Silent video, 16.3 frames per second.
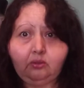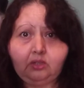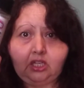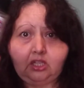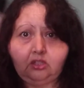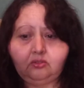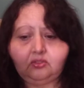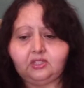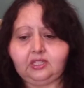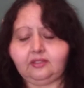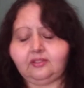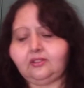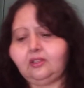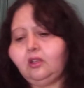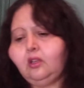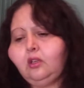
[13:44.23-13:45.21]
and I use
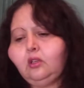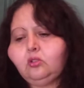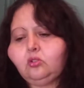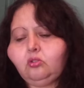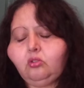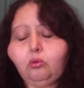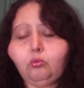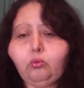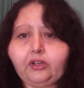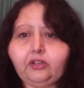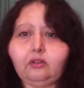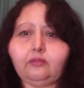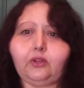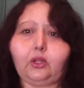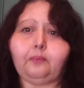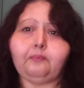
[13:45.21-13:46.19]
this. So they're
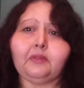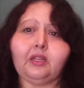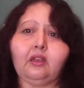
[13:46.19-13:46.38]
wonderful.